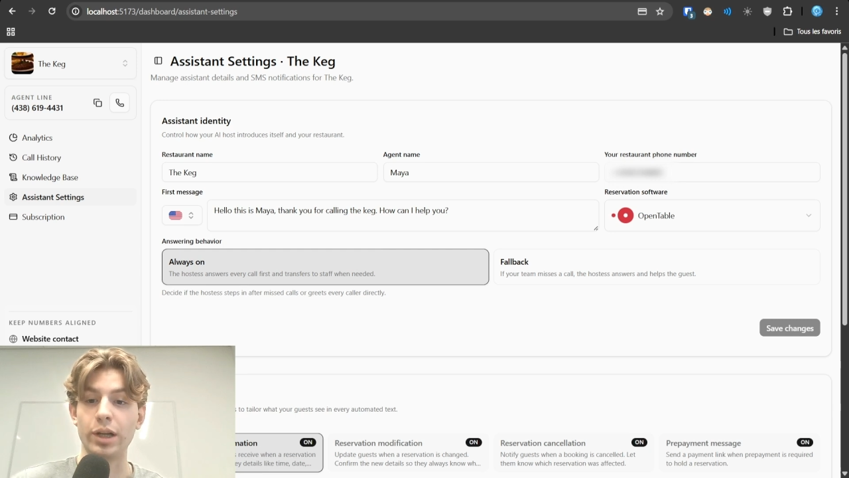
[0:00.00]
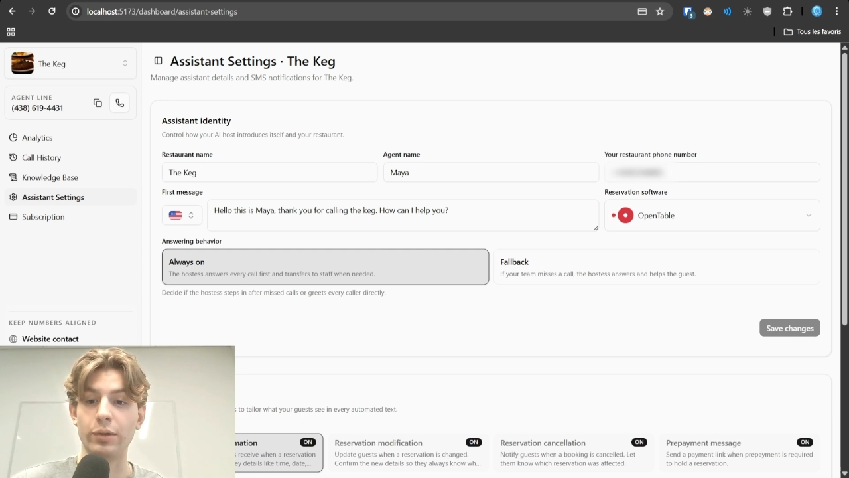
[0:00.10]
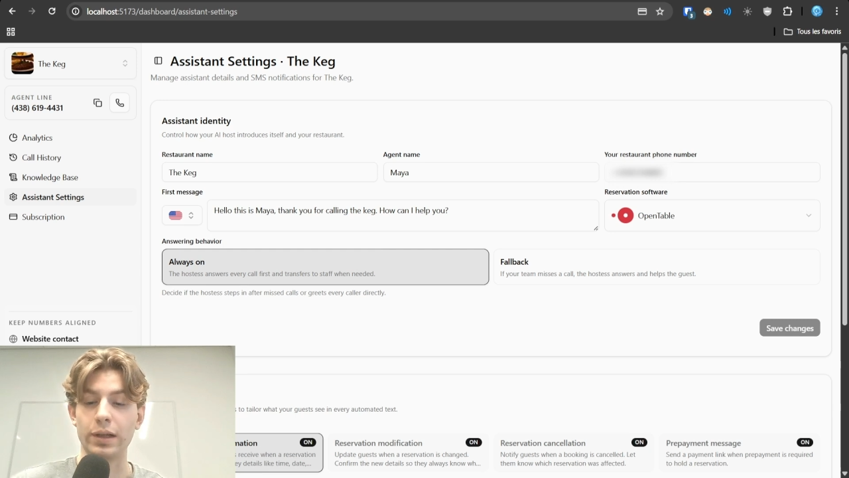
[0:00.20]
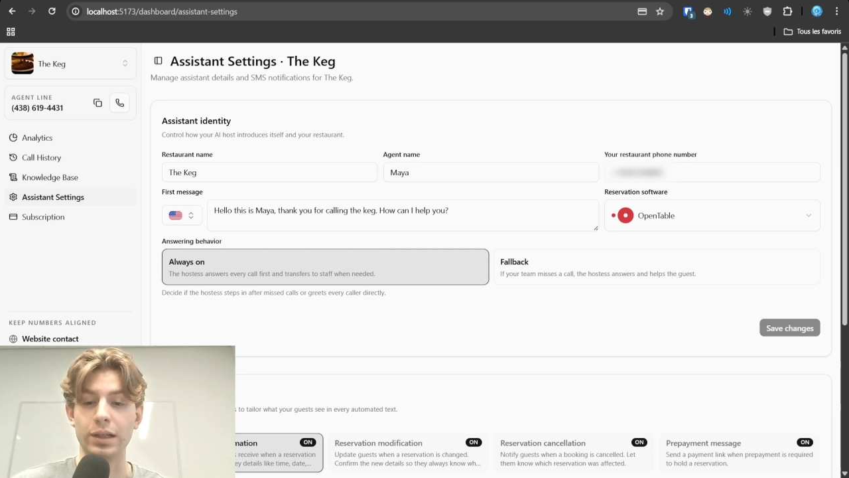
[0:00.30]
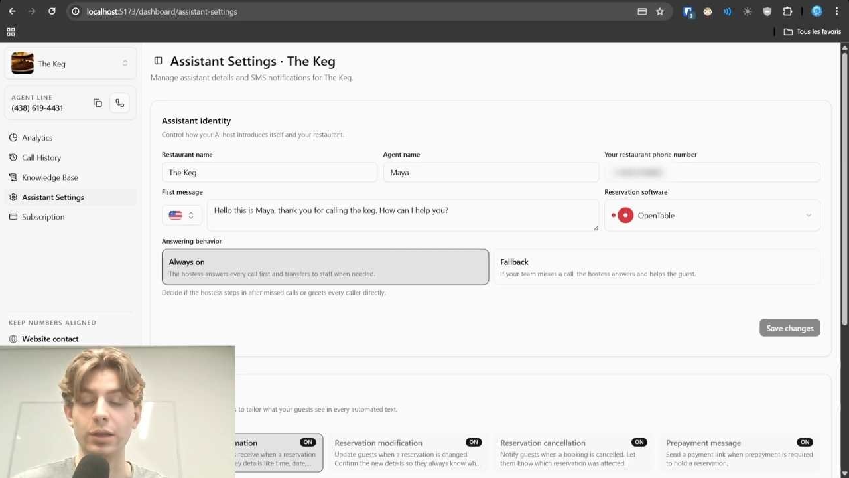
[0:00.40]

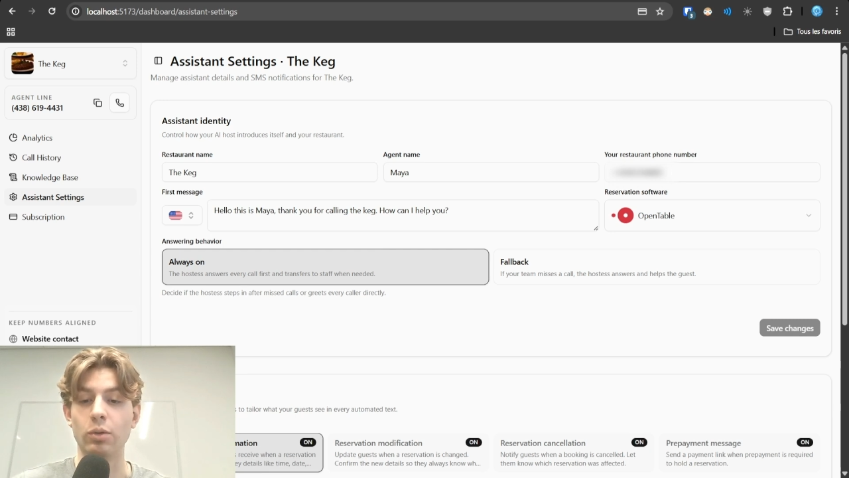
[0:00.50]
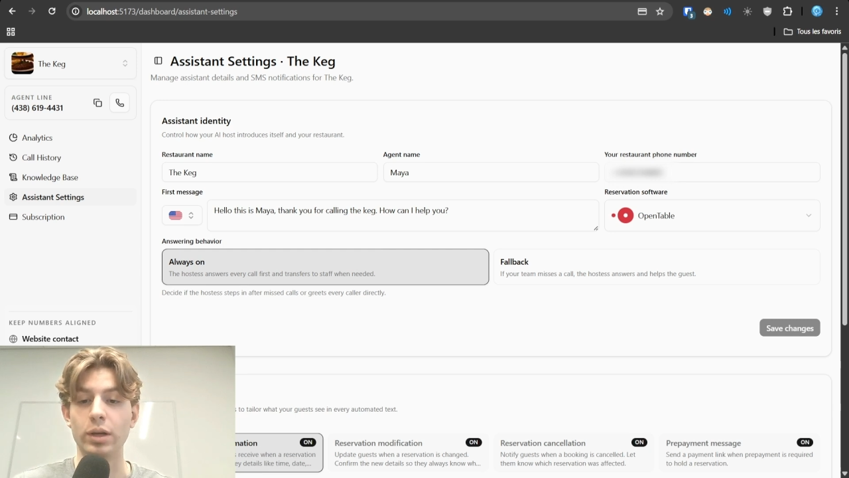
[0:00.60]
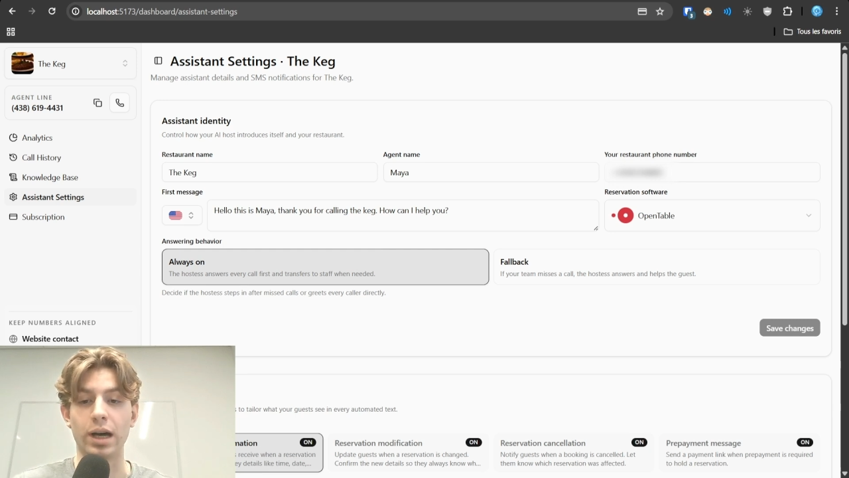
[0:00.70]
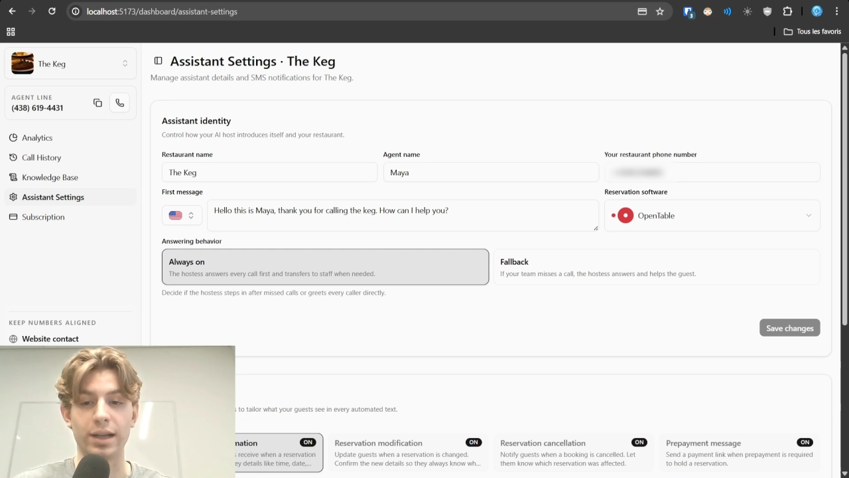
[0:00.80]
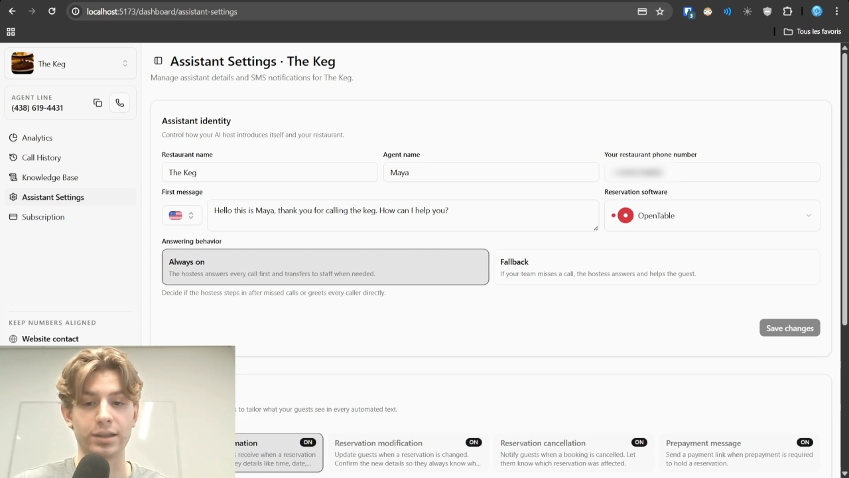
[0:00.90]
directly
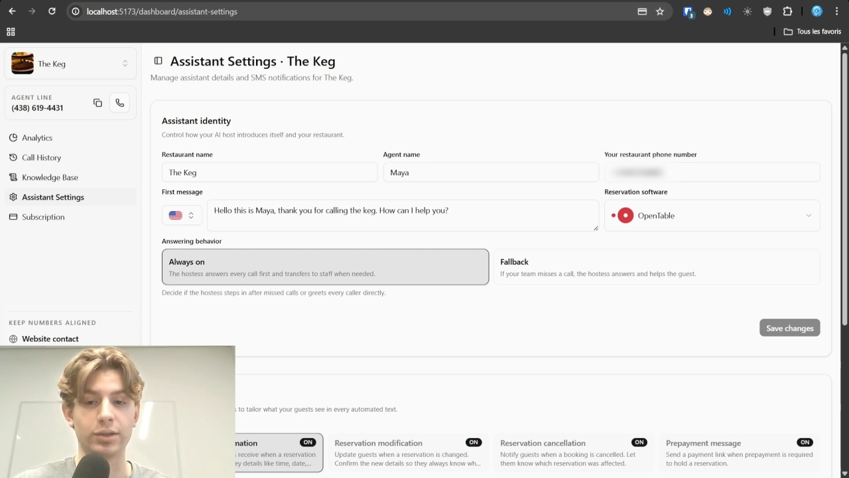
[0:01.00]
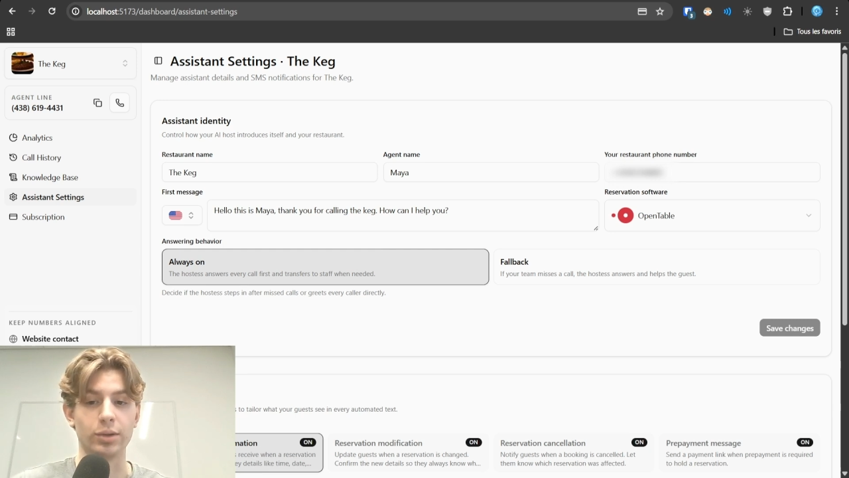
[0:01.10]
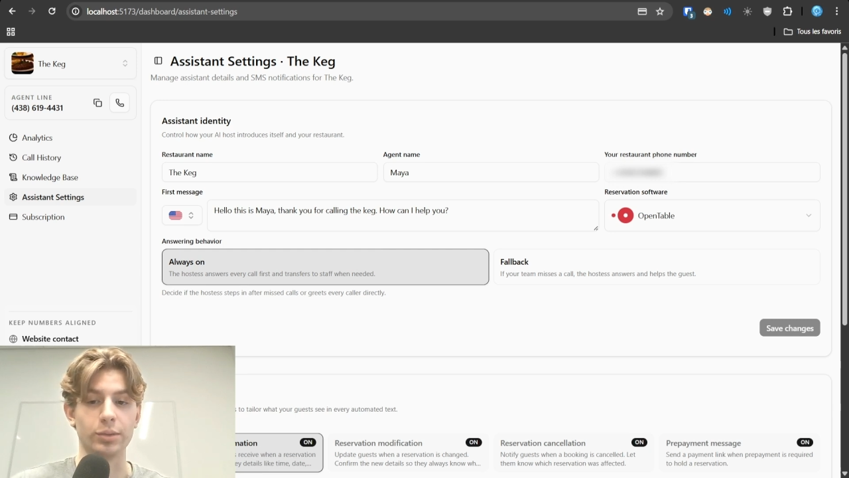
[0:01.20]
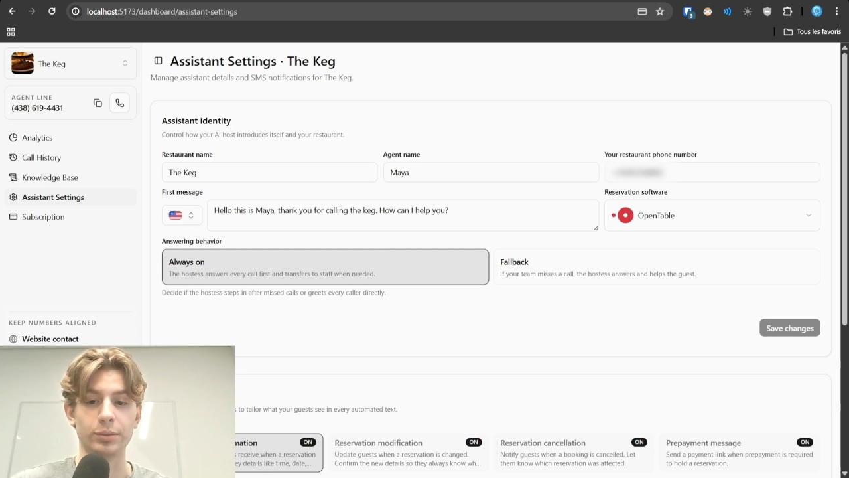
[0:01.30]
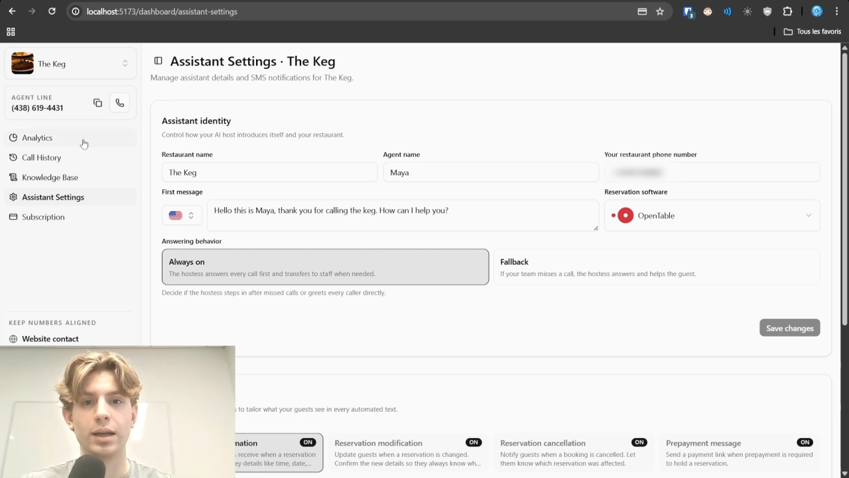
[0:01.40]
when asked to.